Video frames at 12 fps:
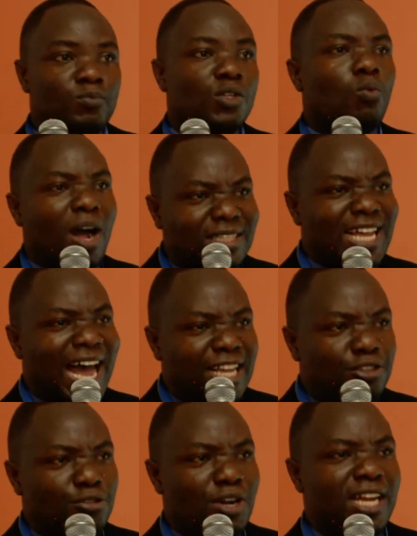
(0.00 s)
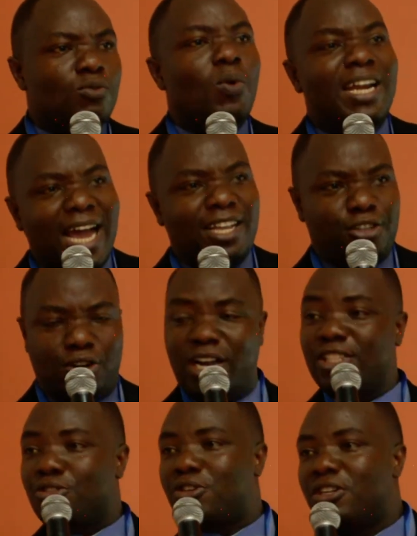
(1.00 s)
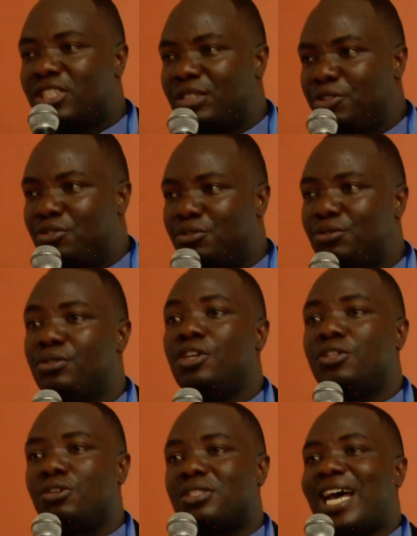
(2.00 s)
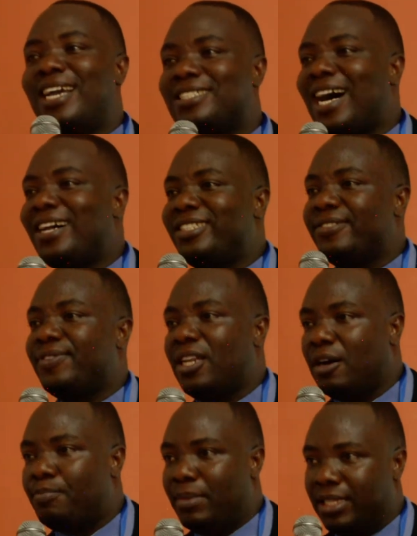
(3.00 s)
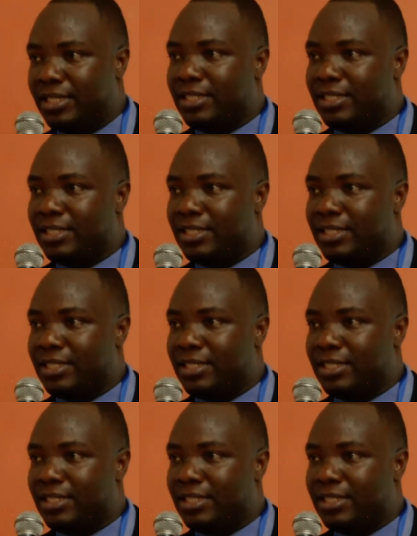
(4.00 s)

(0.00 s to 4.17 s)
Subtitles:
What are you and when are you going to contribute to societal development?